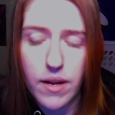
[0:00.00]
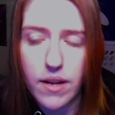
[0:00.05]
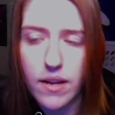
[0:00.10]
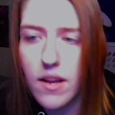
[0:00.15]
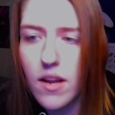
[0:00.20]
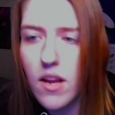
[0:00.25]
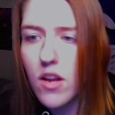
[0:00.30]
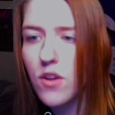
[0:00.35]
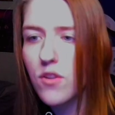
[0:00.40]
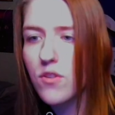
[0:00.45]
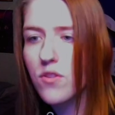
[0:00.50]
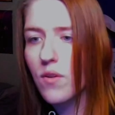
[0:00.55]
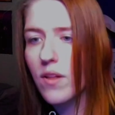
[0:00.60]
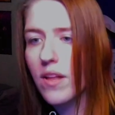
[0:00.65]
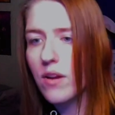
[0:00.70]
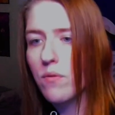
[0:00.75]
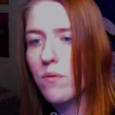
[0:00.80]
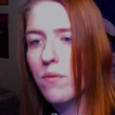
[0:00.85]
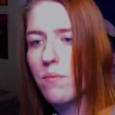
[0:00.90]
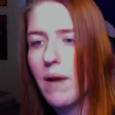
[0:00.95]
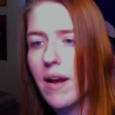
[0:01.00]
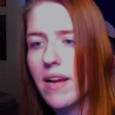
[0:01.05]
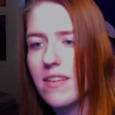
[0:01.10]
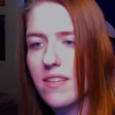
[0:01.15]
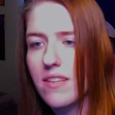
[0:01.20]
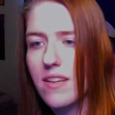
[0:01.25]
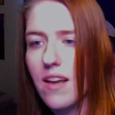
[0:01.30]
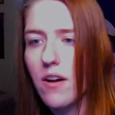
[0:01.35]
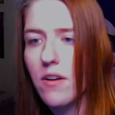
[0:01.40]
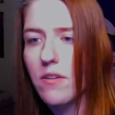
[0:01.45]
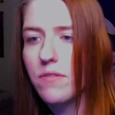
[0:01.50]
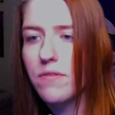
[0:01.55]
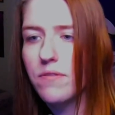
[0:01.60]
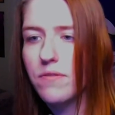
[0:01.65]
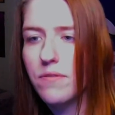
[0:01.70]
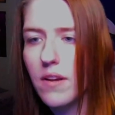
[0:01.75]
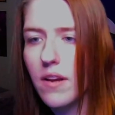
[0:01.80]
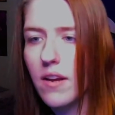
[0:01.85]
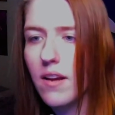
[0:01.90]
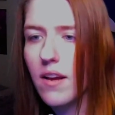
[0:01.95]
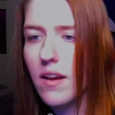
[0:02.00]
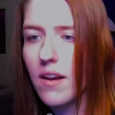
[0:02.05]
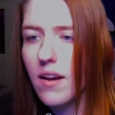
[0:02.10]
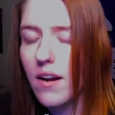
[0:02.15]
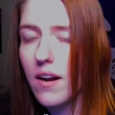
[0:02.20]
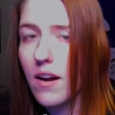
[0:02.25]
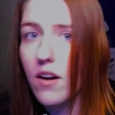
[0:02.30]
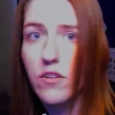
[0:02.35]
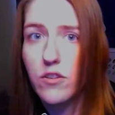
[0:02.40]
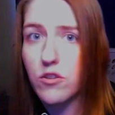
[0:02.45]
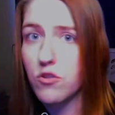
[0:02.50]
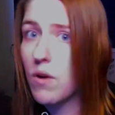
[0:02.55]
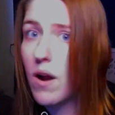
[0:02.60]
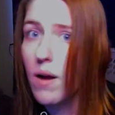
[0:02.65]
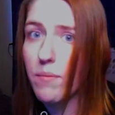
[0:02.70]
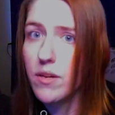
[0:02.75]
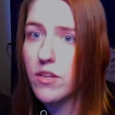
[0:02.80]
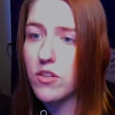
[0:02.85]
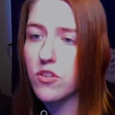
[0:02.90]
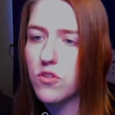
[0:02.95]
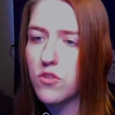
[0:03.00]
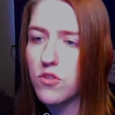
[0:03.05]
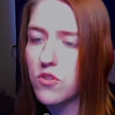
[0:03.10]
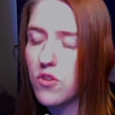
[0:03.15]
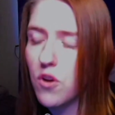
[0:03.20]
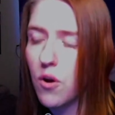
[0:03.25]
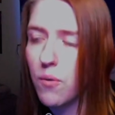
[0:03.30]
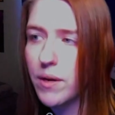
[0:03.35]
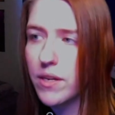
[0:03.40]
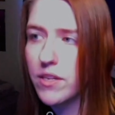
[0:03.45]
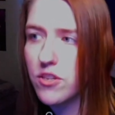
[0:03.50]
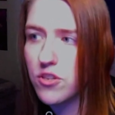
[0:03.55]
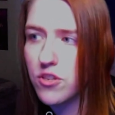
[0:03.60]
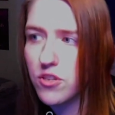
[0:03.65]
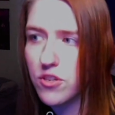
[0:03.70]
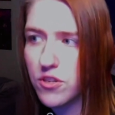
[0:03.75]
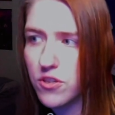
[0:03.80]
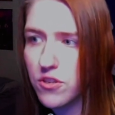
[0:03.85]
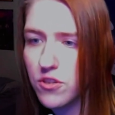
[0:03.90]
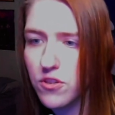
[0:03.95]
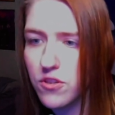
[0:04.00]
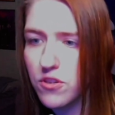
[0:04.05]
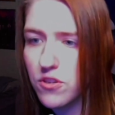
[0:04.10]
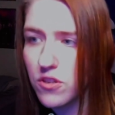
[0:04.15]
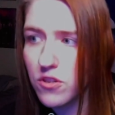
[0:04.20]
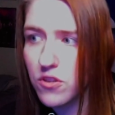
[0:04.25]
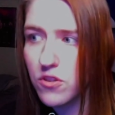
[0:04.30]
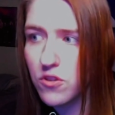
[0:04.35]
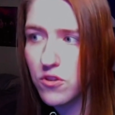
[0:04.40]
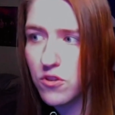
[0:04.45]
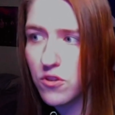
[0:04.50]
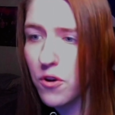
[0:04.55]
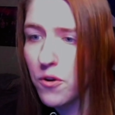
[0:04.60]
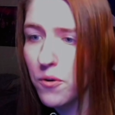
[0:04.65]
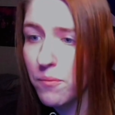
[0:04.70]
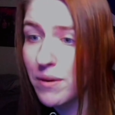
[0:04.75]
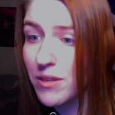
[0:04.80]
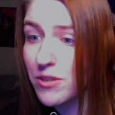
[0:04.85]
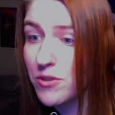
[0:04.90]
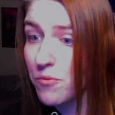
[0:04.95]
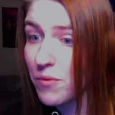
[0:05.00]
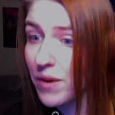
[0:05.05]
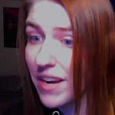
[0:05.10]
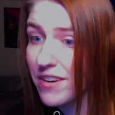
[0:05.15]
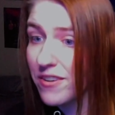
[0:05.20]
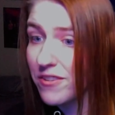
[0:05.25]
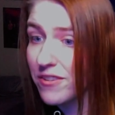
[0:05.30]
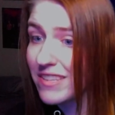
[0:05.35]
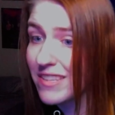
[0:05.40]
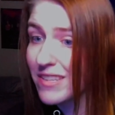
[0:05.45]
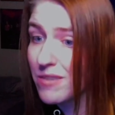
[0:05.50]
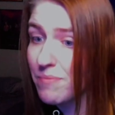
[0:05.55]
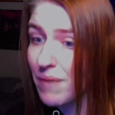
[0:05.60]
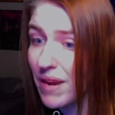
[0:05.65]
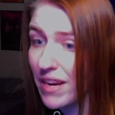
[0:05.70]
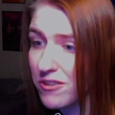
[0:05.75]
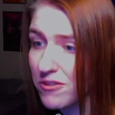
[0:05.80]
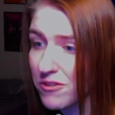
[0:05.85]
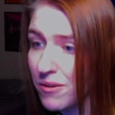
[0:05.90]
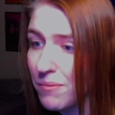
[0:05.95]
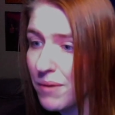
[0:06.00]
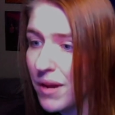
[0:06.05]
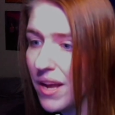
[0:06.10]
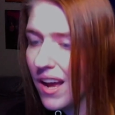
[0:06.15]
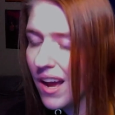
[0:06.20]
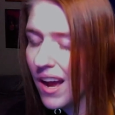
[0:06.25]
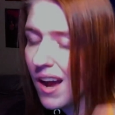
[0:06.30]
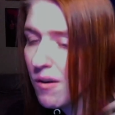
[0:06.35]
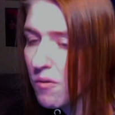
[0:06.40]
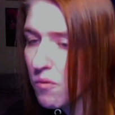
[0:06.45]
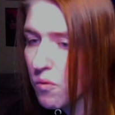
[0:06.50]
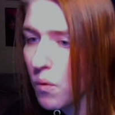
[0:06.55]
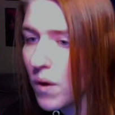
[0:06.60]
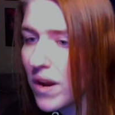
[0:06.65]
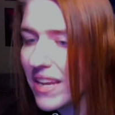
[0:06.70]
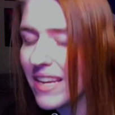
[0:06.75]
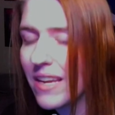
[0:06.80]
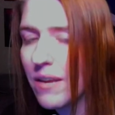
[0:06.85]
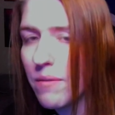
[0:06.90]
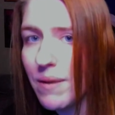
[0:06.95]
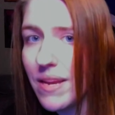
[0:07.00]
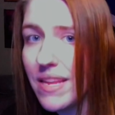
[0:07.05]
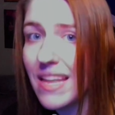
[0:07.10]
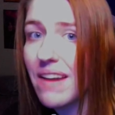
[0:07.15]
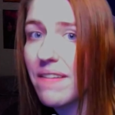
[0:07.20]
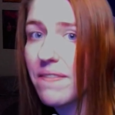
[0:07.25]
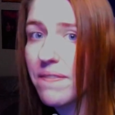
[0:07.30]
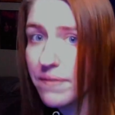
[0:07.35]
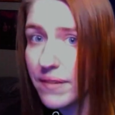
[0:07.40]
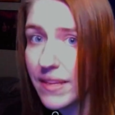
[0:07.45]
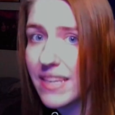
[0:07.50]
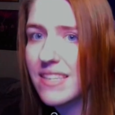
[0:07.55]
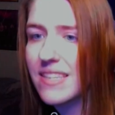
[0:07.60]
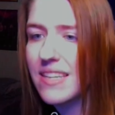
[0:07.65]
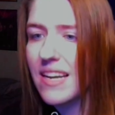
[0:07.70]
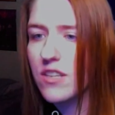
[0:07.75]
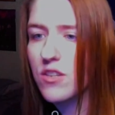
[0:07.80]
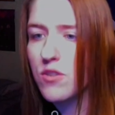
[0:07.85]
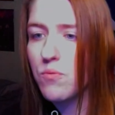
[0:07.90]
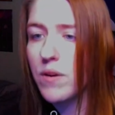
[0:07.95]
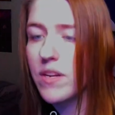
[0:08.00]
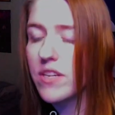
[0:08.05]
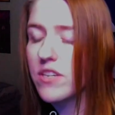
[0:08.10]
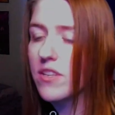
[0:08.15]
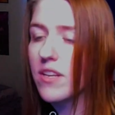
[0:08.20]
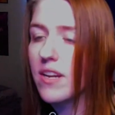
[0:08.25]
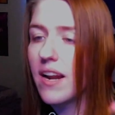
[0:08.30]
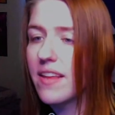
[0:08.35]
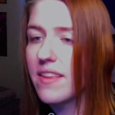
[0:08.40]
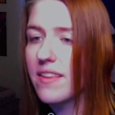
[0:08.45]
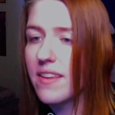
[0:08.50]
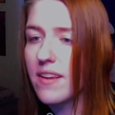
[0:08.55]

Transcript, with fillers: So with myself, trauma is so much wider in spectrum of what it can be that flicks that switch than I think